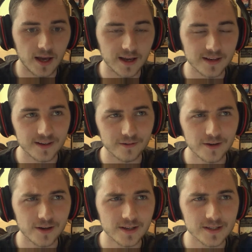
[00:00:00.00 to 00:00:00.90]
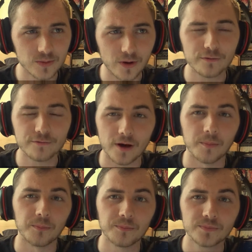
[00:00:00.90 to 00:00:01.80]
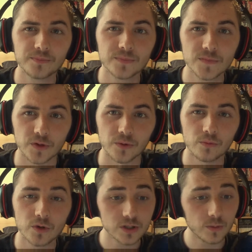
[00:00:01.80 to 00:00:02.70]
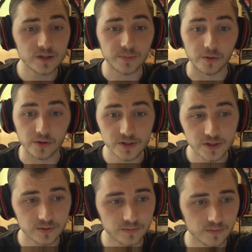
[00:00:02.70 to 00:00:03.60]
And I've heard it's quite fun too, which is always a bonus.